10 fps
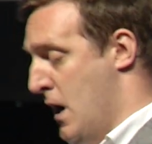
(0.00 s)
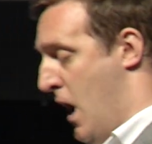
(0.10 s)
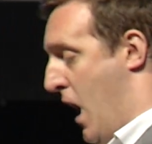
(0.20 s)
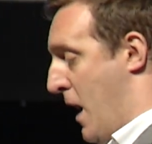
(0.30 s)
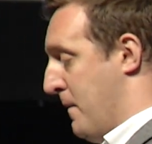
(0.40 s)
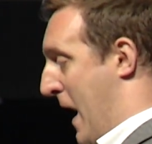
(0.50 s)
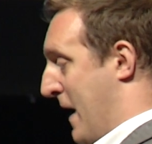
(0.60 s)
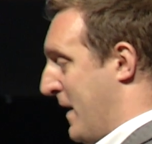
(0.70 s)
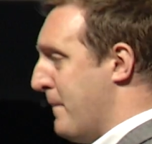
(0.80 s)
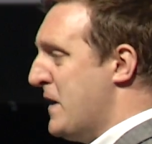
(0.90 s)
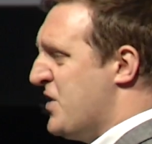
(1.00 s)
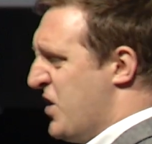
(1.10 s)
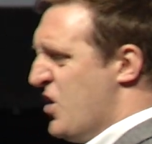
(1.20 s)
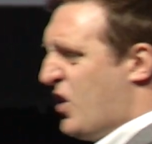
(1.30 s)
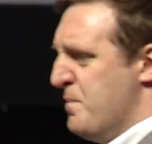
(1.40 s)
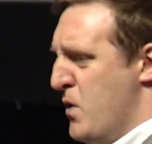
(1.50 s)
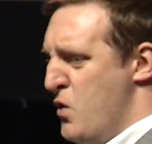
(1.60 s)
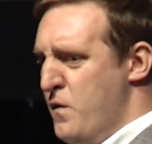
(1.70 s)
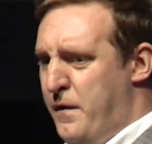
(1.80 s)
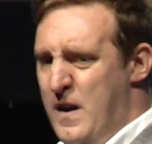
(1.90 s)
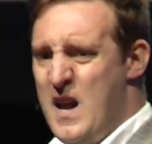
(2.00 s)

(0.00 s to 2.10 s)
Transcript: And that means that you can move,